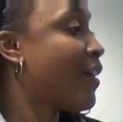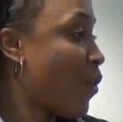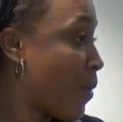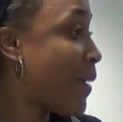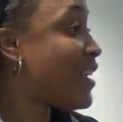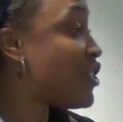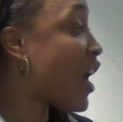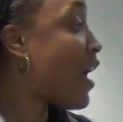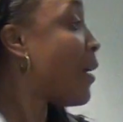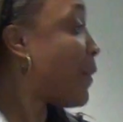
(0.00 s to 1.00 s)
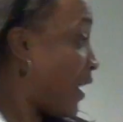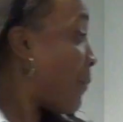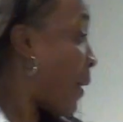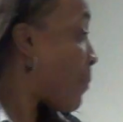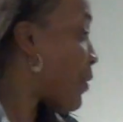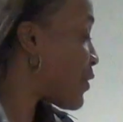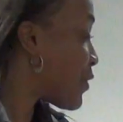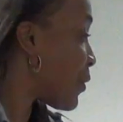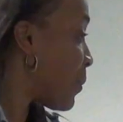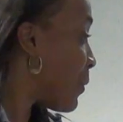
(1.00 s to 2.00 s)
on my job, and in my
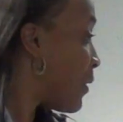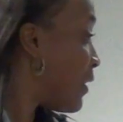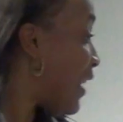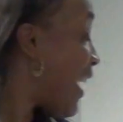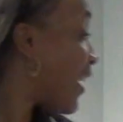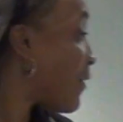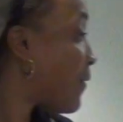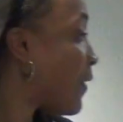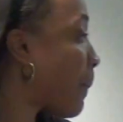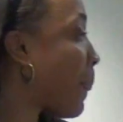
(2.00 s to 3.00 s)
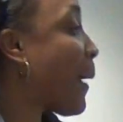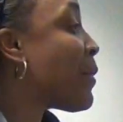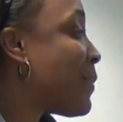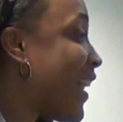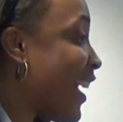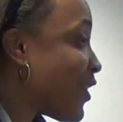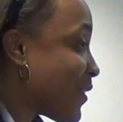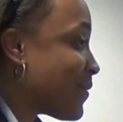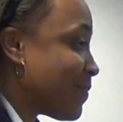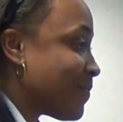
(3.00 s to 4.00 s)
personal life, I'm a planner.
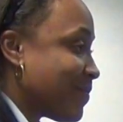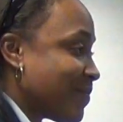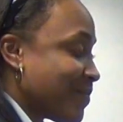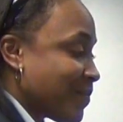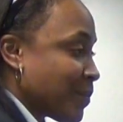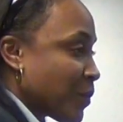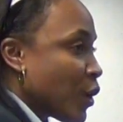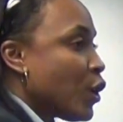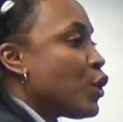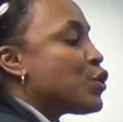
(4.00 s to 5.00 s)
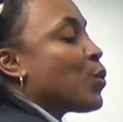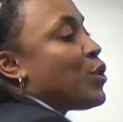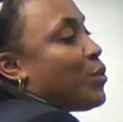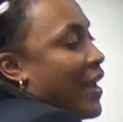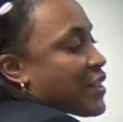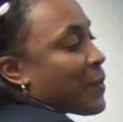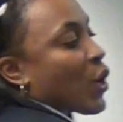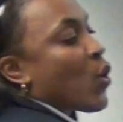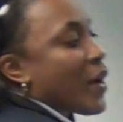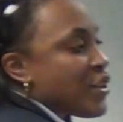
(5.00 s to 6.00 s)
So when you ask me a
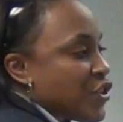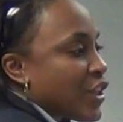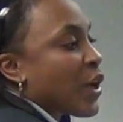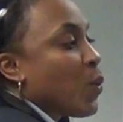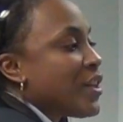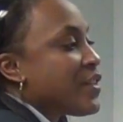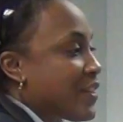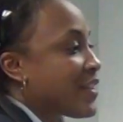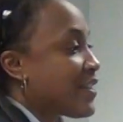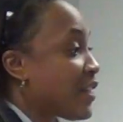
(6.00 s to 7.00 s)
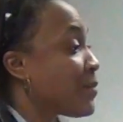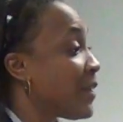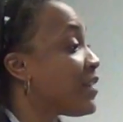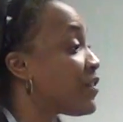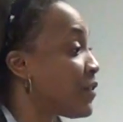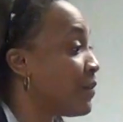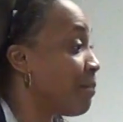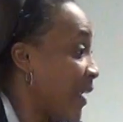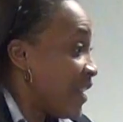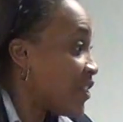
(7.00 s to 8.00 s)
question like, what does success
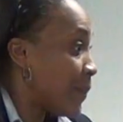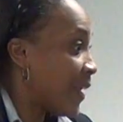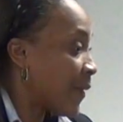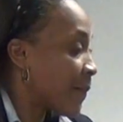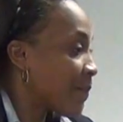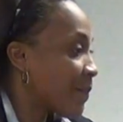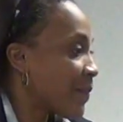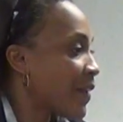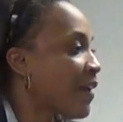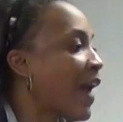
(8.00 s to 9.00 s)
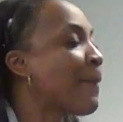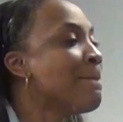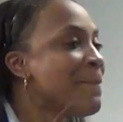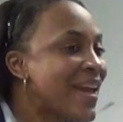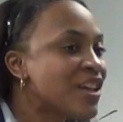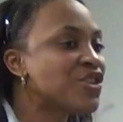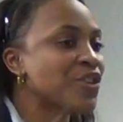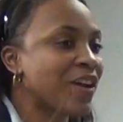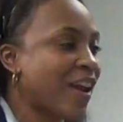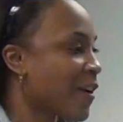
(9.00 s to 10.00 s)
mean to me? I
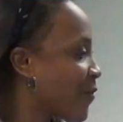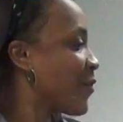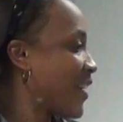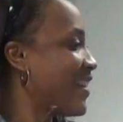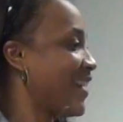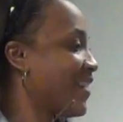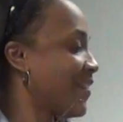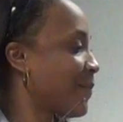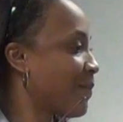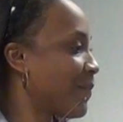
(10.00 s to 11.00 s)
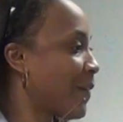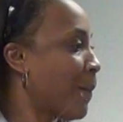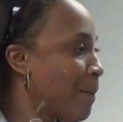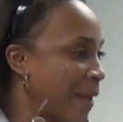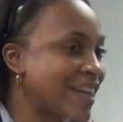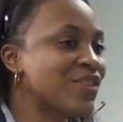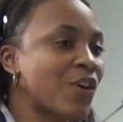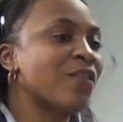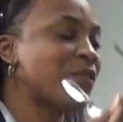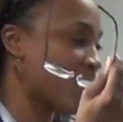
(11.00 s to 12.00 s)
measure everything based
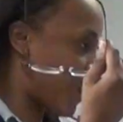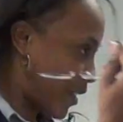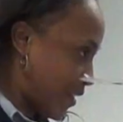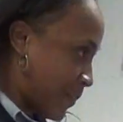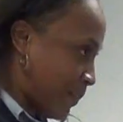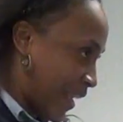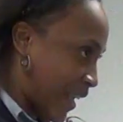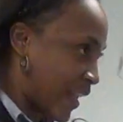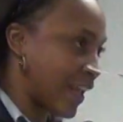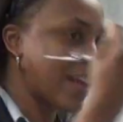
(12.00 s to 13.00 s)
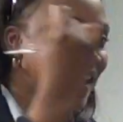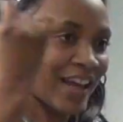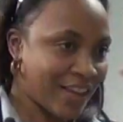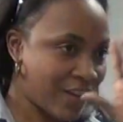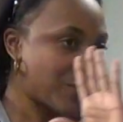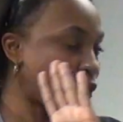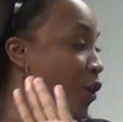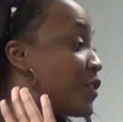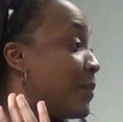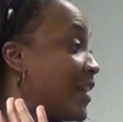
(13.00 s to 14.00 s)
off of what's beginning, and there's
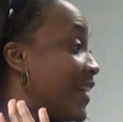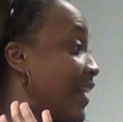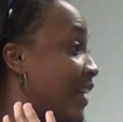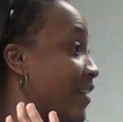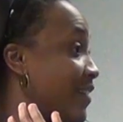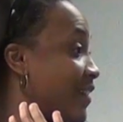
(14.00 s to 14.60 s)
ultimately an end.